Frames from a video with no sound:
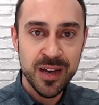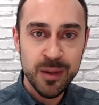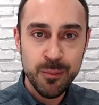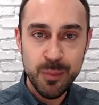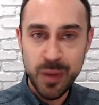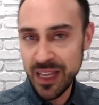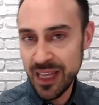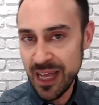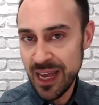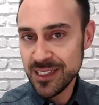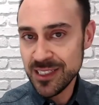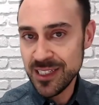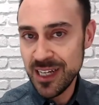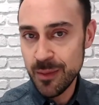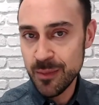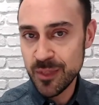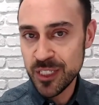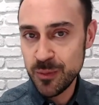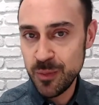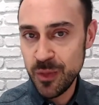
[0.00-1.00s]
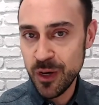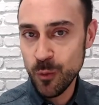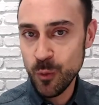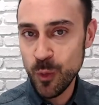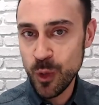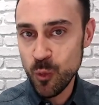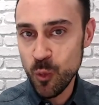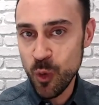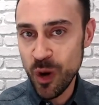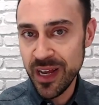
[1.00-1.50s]
My last name is spelled
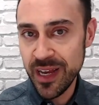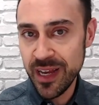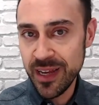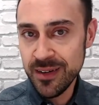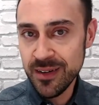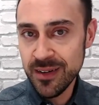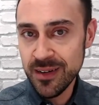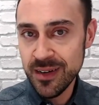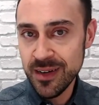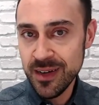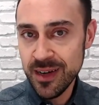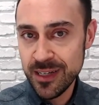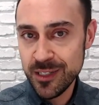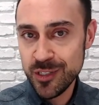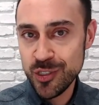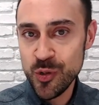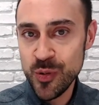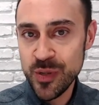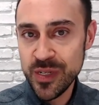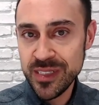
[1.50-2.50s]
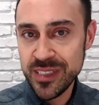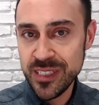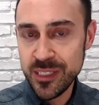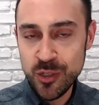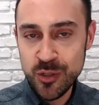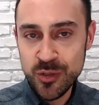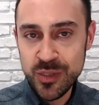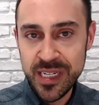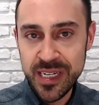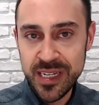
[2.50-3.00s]
with one N and two,
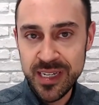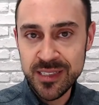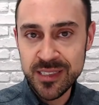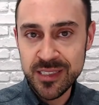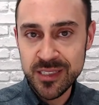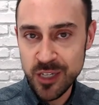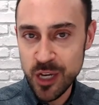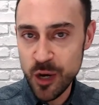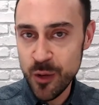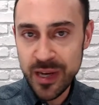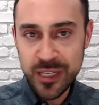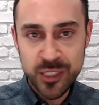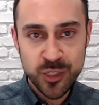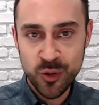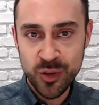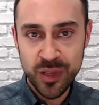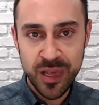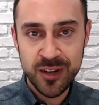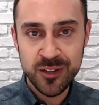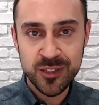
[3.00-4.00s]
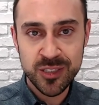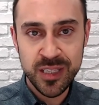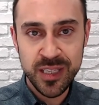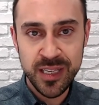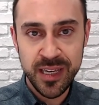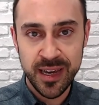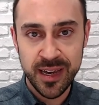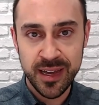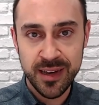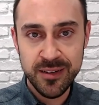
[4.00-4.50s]
two T's, no extra letters at
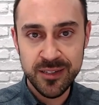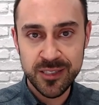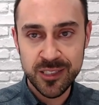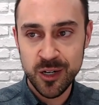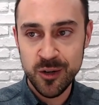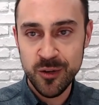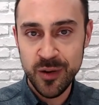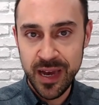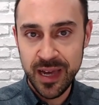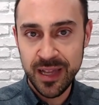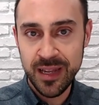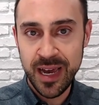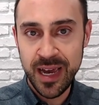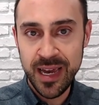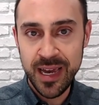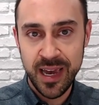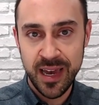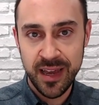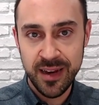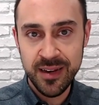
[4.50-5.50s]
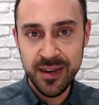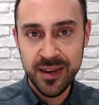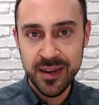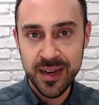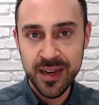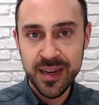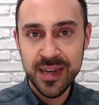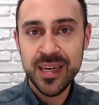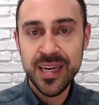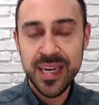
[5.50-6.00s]
the end. So L I N
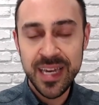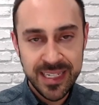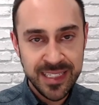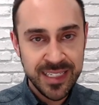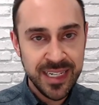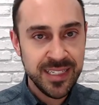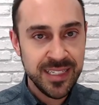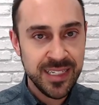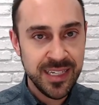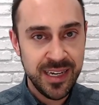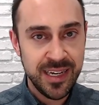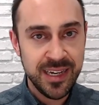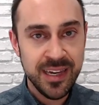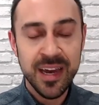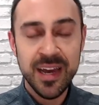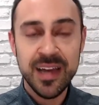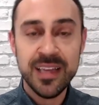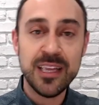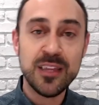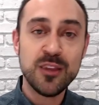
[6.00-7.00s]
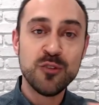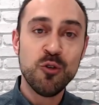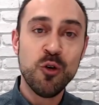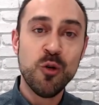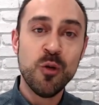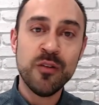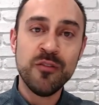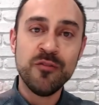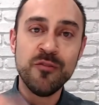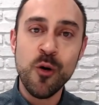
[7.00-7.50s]
ETT, and then
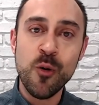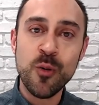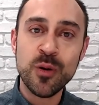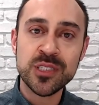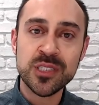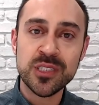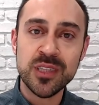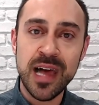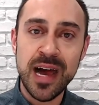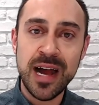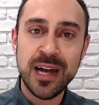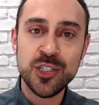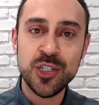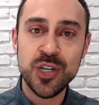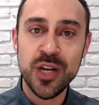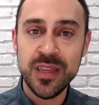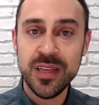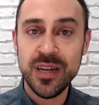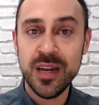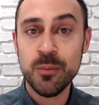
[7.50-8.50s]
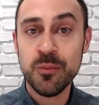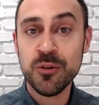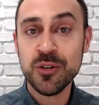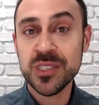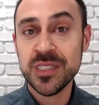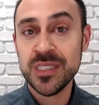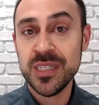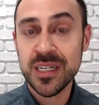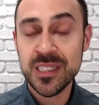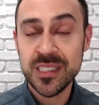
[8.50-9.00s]
throw a forward slash and the number
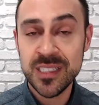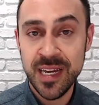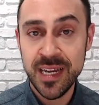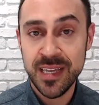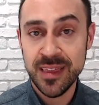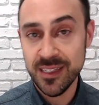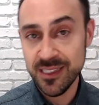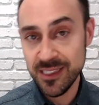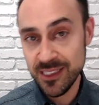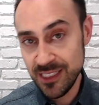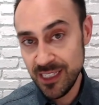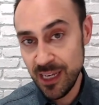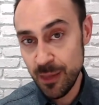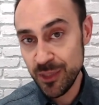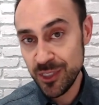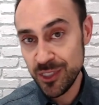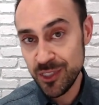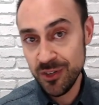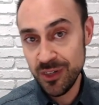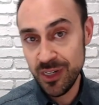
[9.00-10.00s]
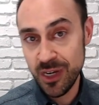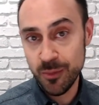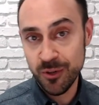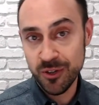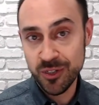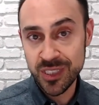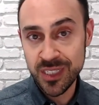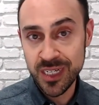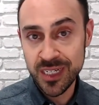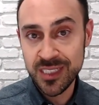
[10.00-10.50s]
16. This is episode number
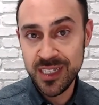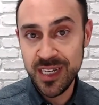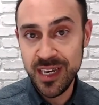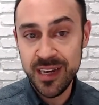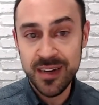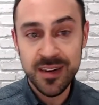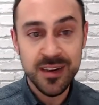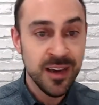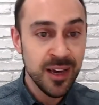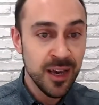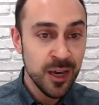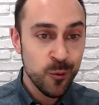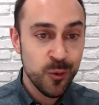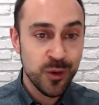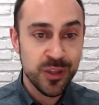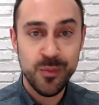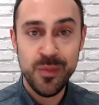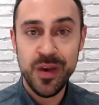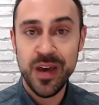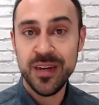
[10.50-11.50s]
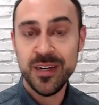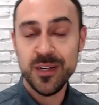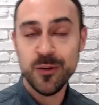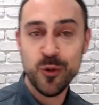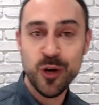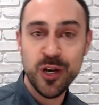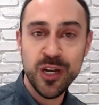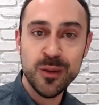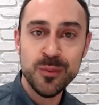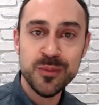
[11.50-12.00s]
16 with Amanda
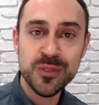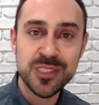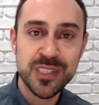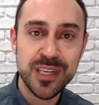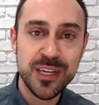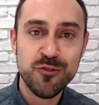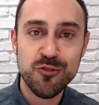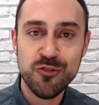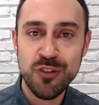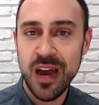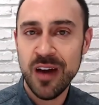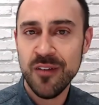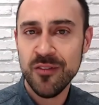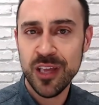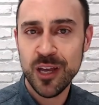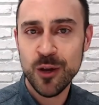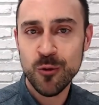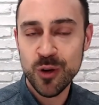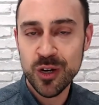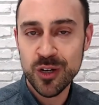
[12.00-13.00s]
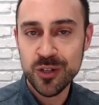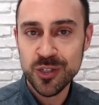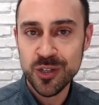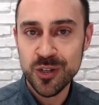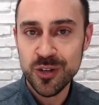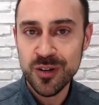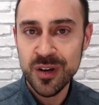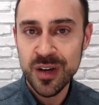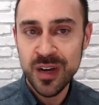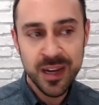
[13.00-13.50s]
Williams, the traveling
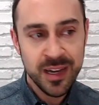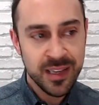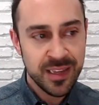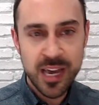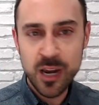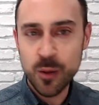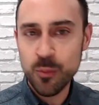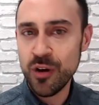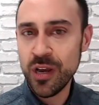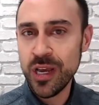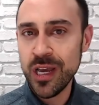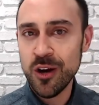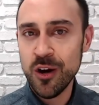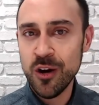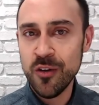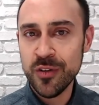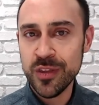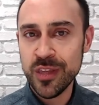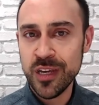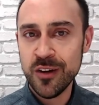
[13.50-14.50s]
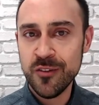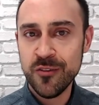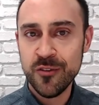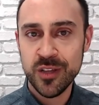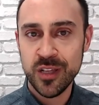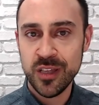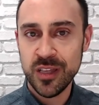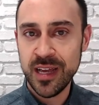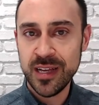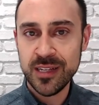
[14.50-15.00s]
realtor. That'll bring you over there for
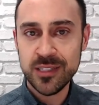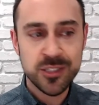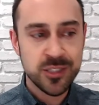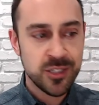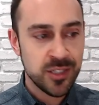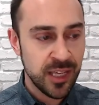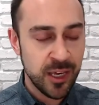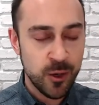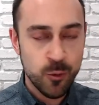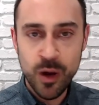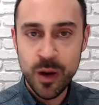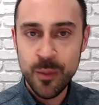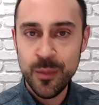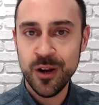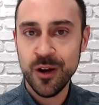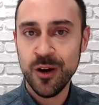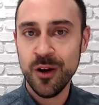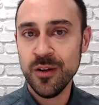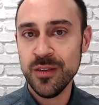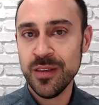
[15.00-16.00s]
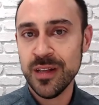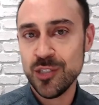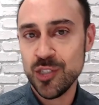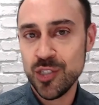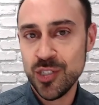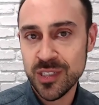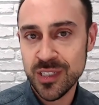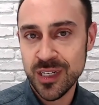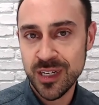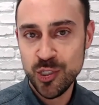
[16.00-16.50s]
the links to the webinar that
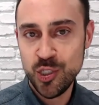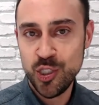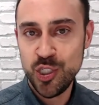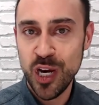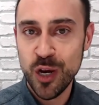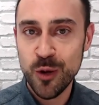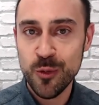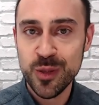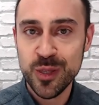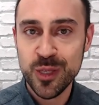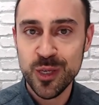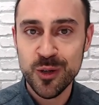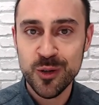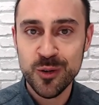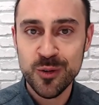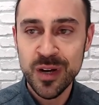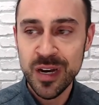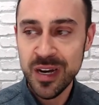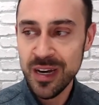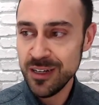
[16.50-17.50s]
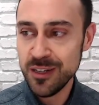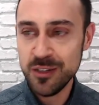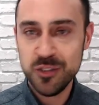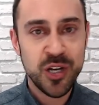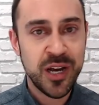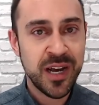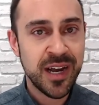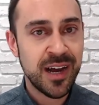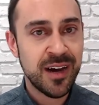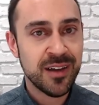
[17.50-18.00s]
she's going to share with you to
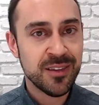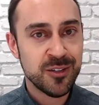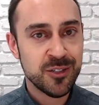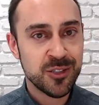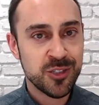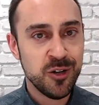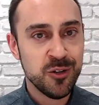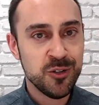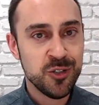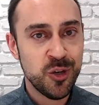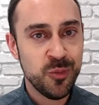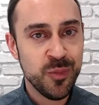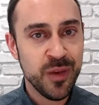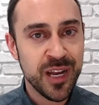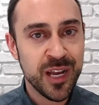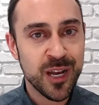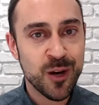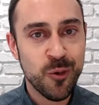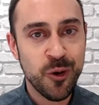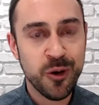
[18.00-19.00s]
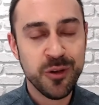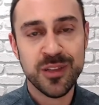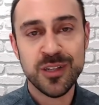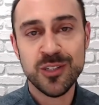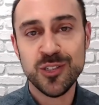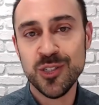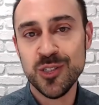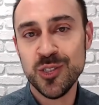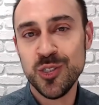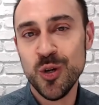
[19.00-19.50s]
check out the social media work that
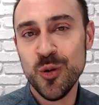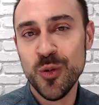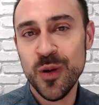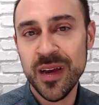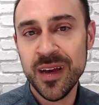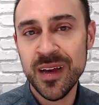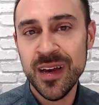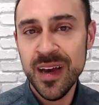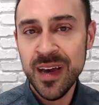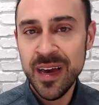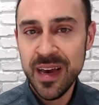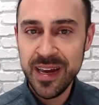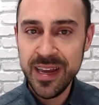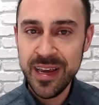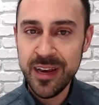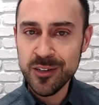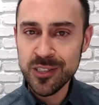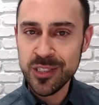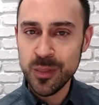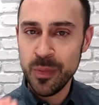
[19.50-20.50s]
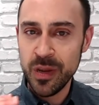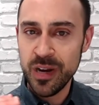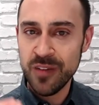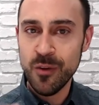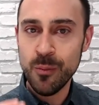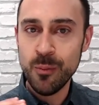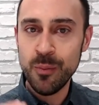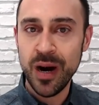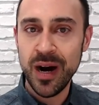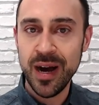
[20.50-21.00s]
she's doing. And here's a bit of a
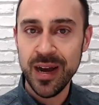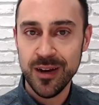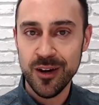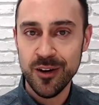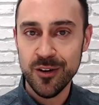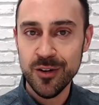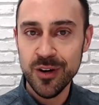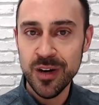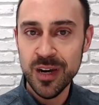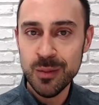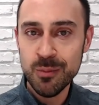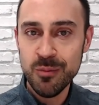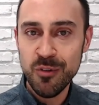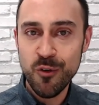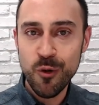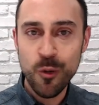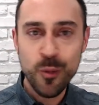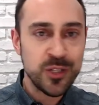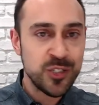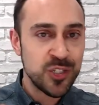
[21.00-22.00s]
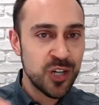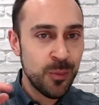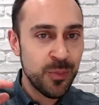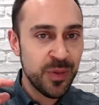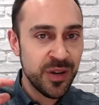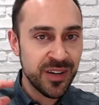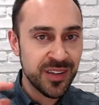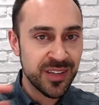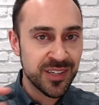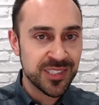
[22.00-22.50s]
bio before we jump
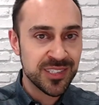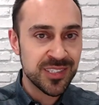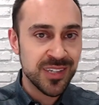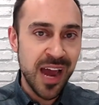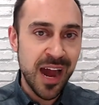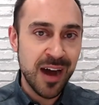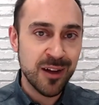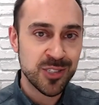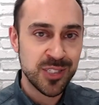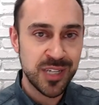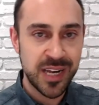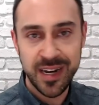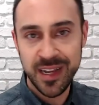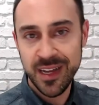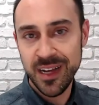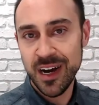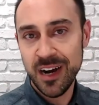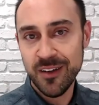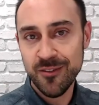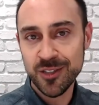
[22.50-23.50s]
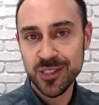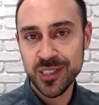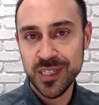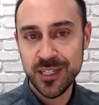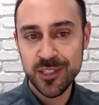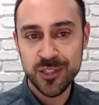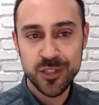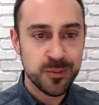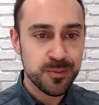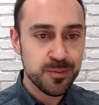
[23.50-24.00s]
into this outstanding
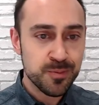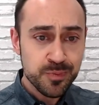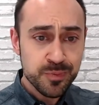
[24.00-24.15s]
conversation.